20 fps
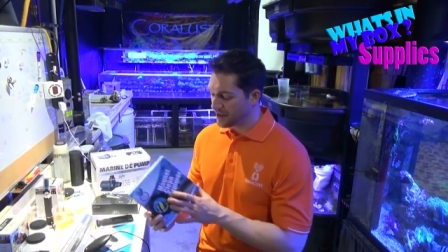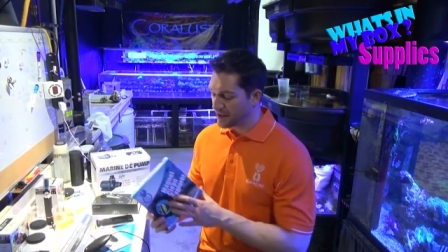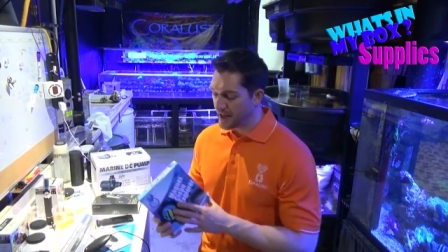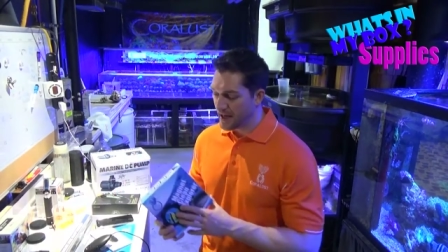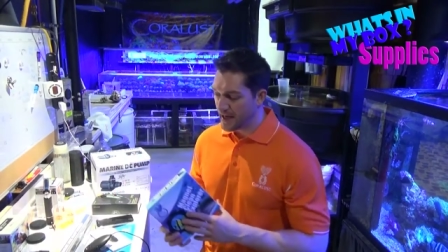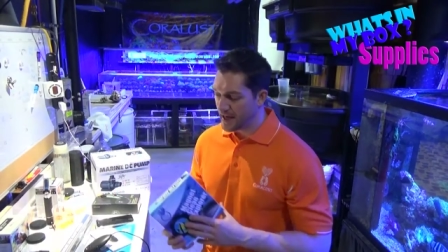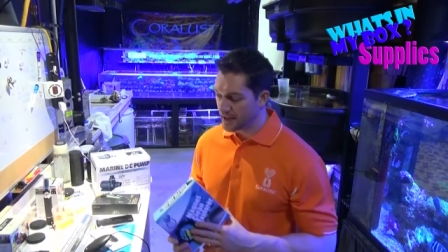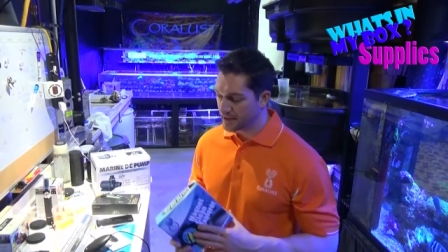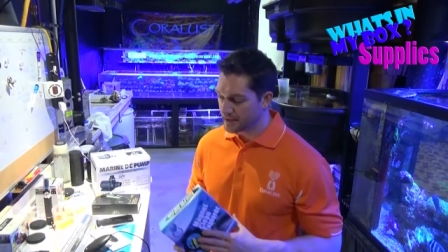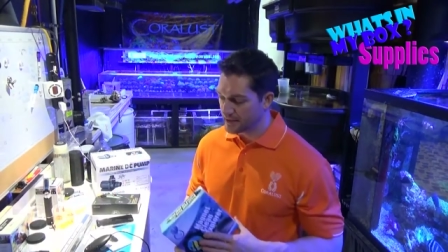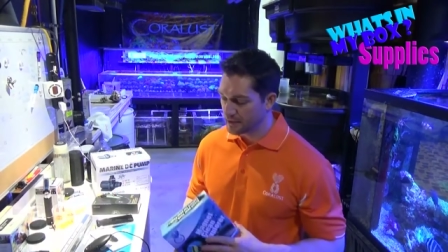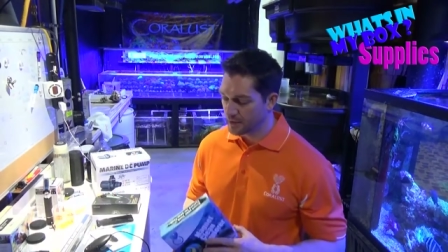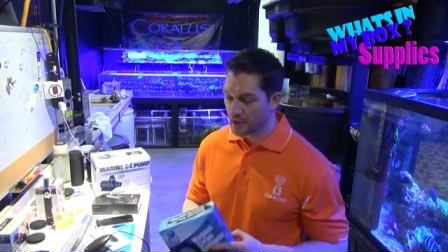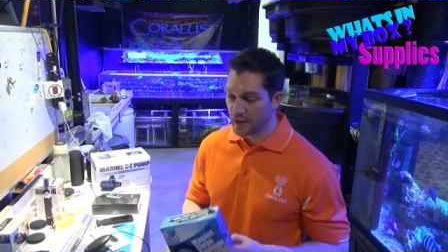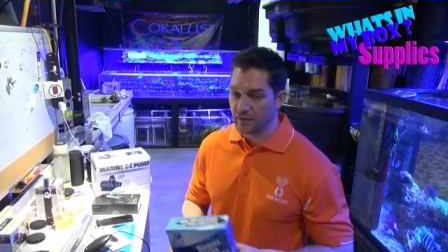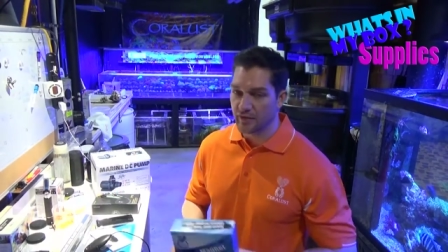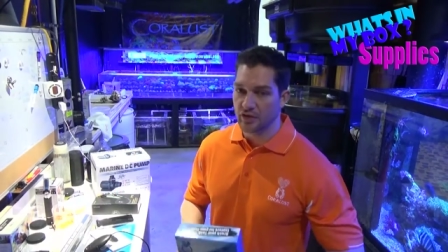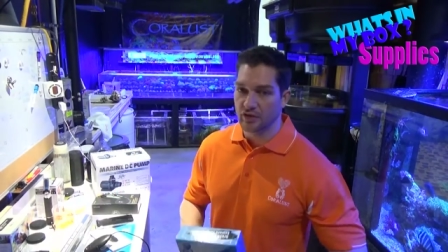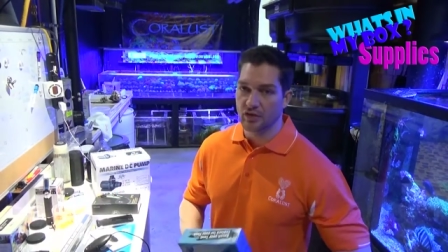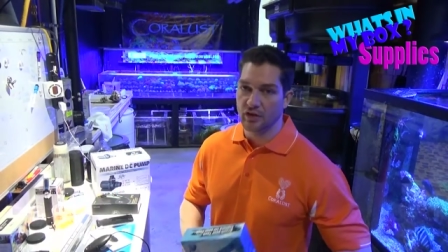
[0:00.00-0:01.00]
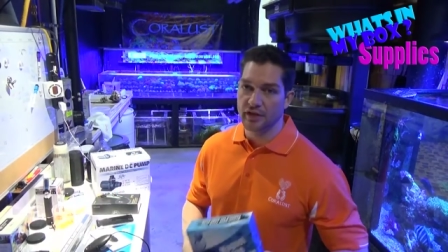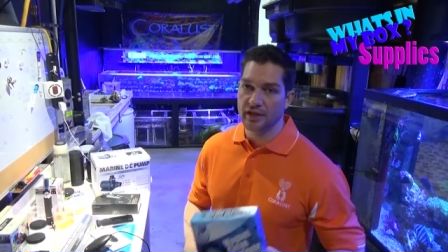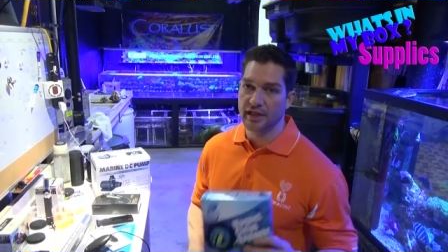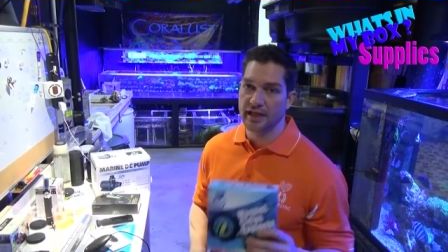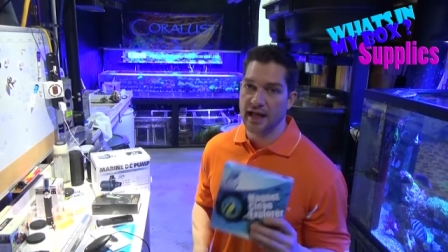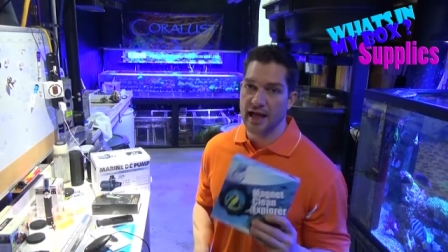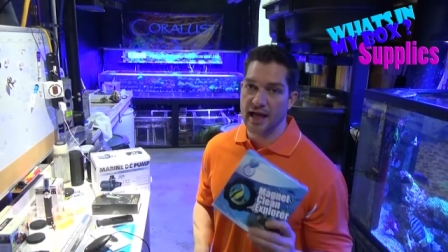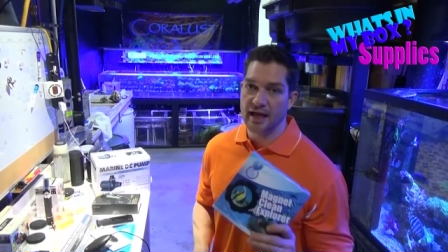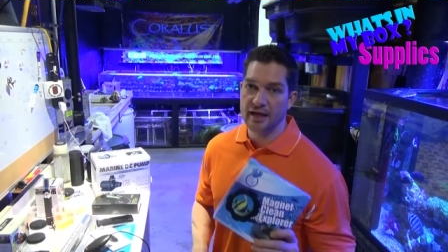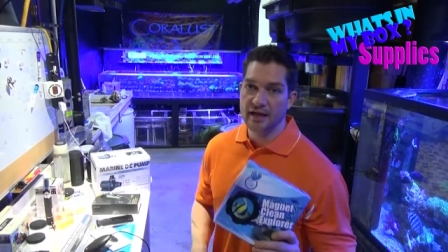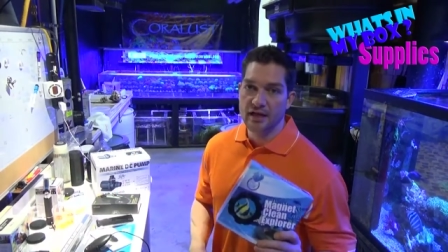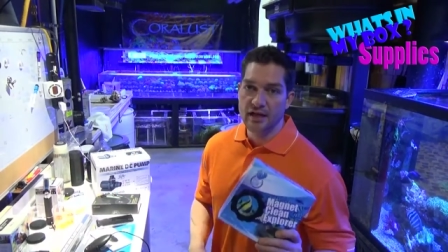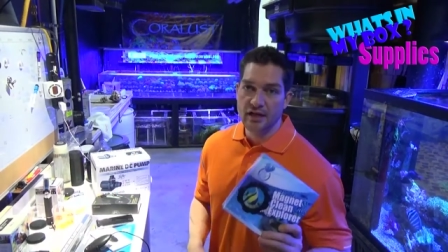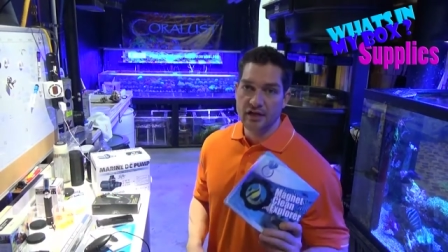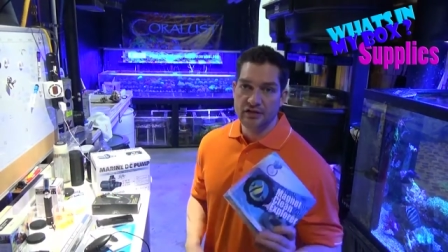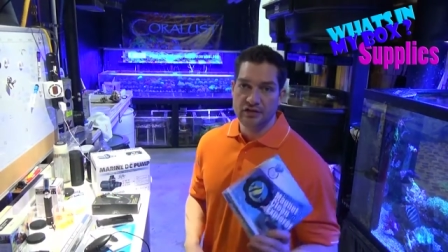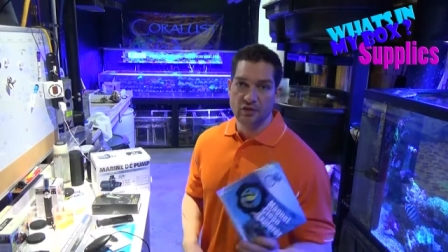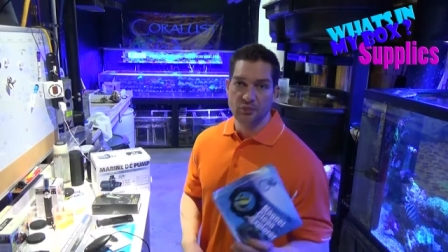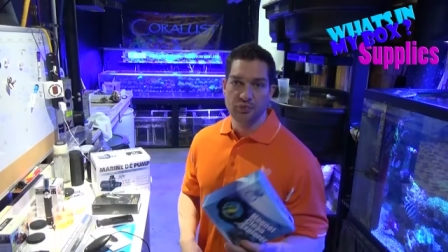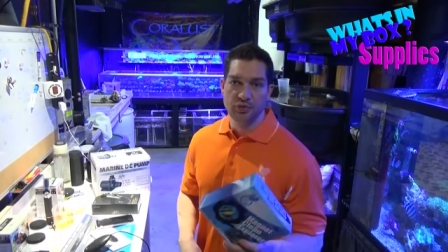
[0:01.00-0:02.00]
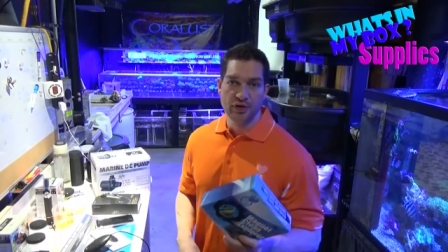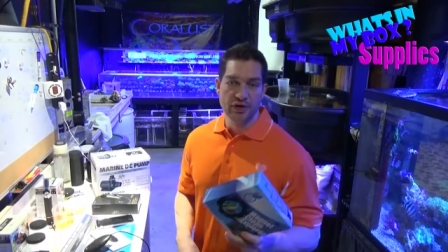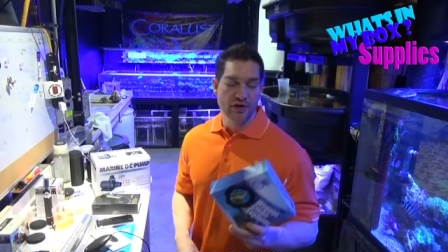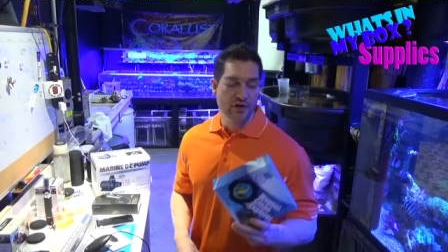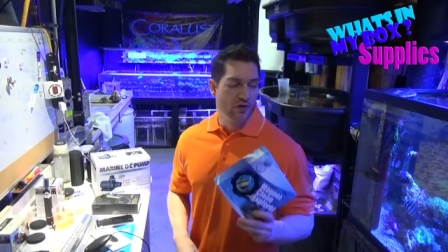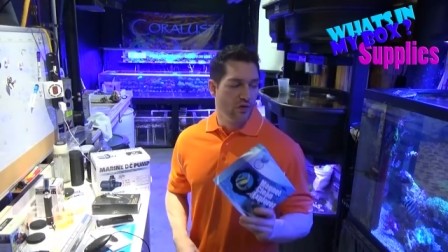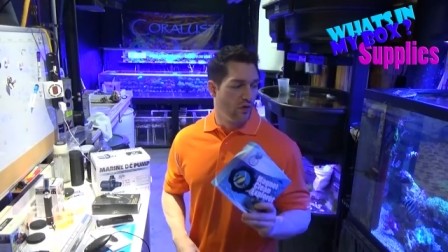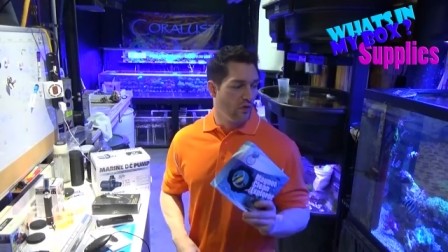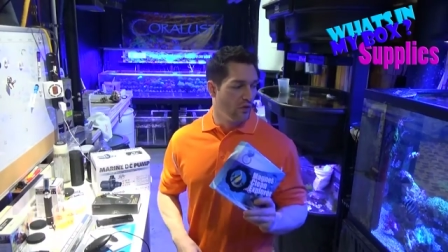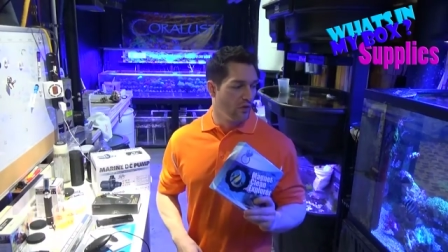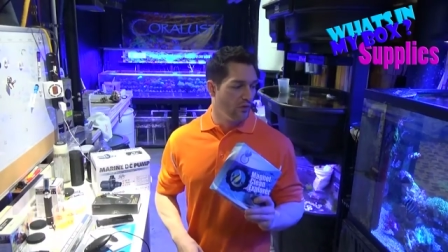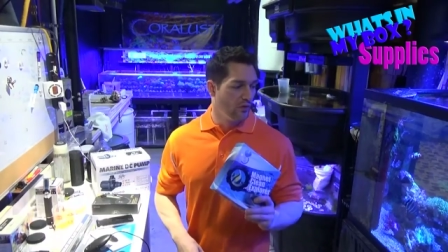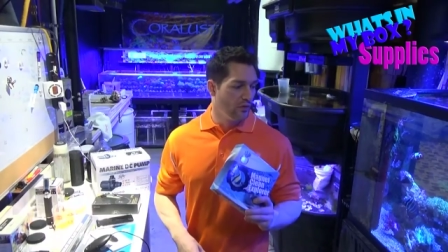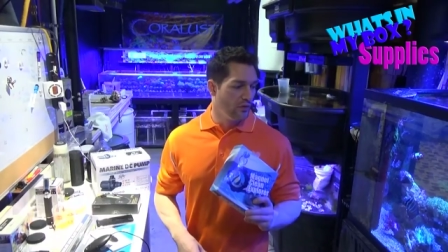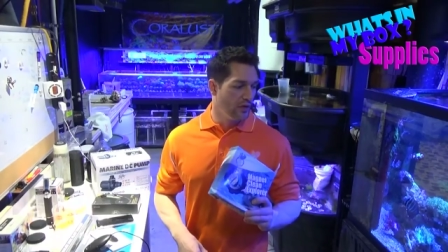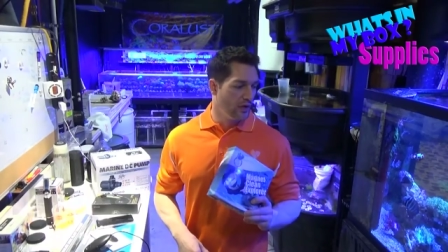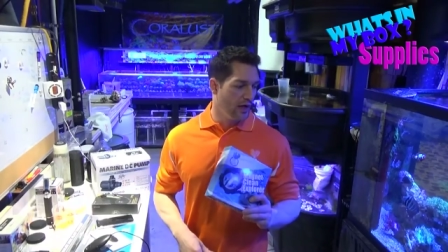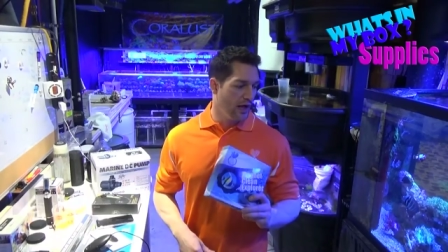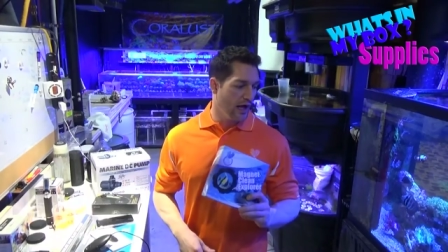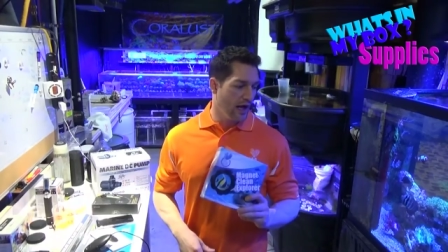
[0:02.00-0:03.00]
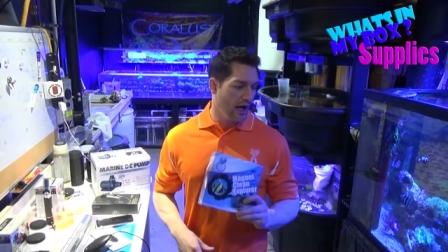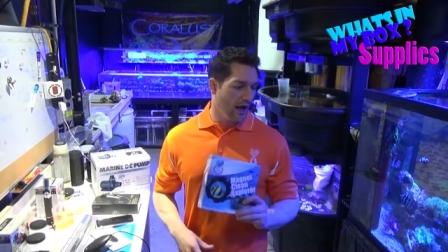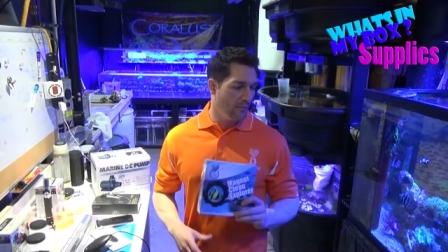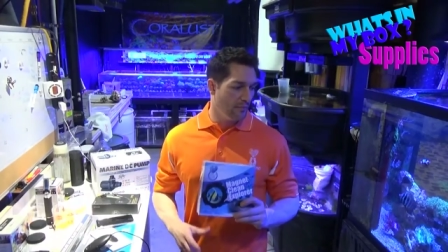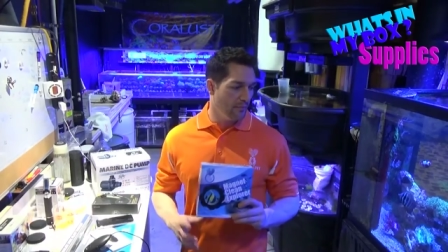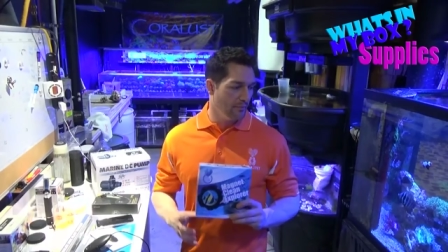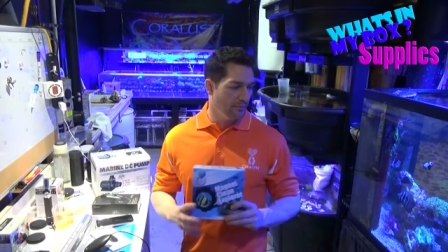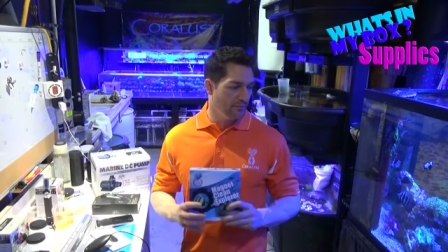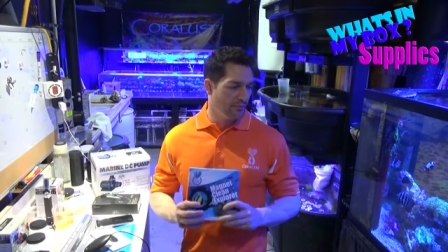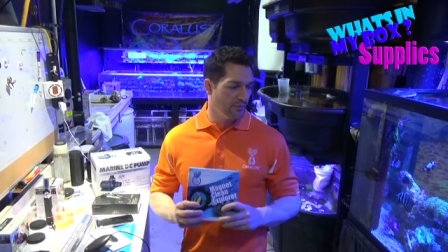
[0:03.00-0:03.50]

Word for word: enhance whatever you're looking at. So pretty cool. Um,